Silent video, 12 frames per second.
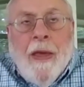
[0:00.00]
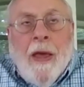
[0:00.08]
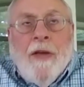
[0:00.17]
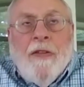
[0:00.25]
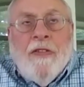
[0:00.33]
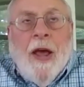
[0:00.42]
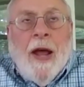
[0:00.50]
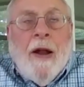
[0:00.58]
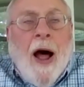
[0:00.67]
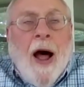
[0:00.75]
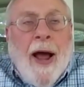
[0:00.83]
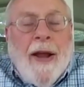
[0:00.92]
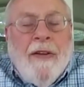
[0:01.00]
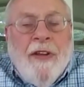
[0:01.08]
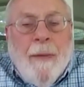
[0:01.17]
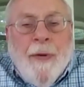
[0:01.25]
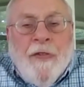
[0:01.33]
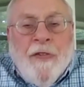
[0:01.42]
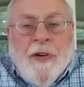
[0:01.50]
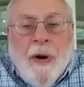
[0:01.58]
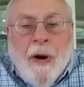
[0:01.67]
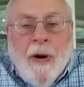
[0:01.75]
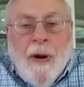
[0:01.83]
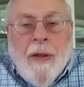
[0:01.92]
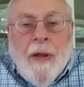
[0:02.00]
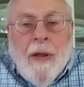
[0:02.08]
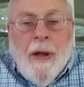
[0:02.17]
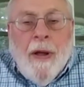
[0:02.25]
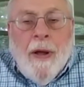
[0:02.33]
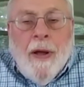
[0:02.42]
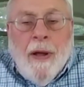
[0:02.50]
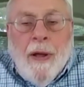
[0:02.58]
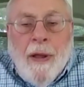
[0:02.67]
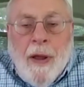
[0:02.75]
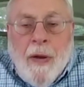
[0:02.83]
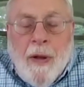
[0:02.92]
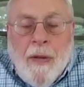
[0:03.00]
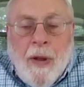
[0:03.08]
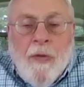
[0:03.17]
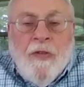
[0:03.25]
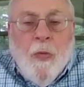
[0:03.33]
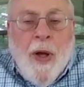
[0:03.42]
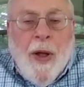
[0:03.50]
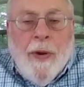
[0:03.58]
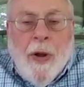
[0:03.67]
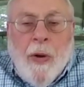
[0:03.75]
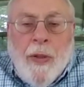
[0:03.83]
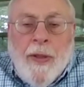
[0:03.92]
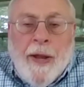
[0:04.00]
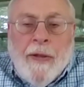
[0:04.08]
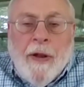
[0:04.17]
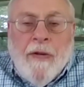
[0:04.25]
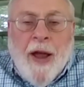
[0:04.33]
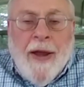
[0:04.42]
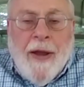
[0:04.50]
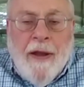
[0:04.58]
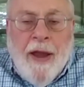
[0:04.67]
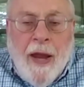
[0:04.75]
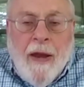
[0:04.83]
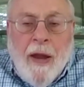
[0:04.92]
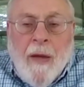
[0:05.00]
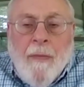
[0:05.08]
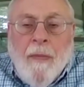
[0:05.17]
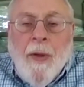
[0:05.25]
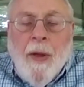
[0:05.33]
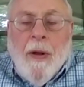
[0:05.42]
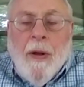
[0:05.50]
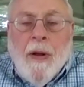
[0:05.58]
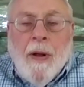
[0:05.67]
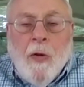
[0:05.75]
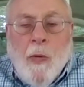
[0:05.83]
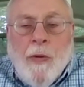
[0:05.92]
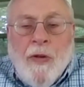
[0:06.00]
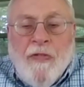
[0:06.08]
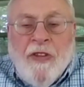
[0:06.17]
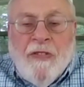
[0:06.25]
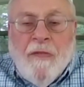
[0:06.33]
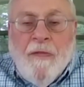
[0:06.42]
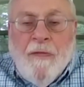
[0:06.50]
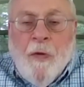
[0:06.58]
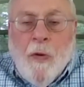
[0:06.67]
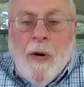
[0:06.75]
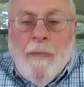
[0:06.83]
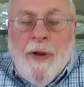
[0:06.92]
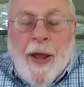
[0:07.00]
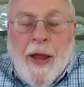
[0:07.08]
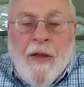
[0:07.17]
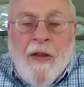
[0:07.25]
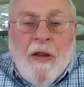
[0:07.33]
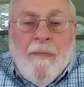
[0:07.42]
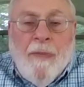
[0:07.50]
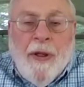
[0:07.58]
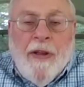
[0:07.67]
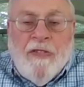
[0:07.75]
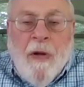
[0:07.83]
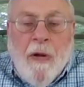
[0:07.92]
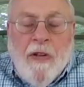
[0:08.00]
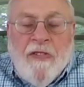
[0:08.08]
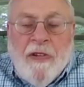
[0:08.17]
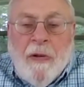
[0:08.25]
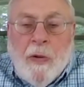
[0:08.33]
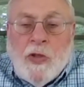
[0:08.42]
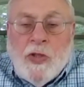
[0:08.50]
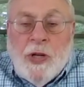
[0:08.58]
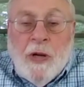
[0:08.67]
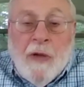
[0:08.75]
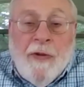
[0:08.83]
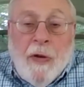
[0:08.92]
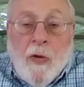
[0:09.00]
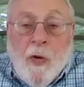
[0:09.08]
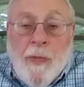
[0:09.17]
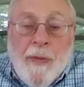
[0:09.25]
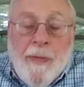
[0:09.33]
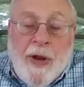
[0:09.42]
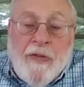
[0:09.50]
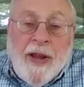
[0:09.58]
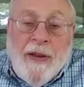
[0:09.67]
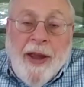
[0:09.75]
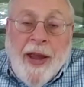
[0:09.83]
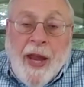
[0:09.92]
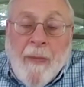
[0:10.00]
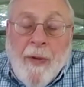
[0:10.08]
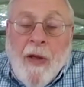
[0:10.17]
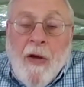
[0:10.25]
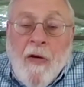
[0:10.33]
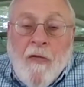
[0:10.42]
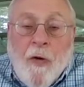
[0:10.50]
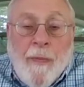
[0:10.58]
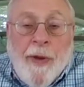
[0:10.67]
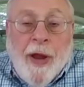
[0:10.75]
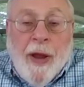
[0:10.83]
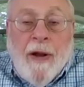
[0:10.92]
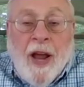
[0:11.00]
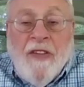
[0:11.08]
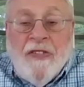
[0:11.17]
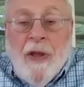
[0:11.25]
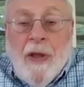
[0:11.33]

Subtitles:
it's at high temperature, it was well known that the titanium aluminum system formed a complete solid solution of aluminum and titanium, forming a nice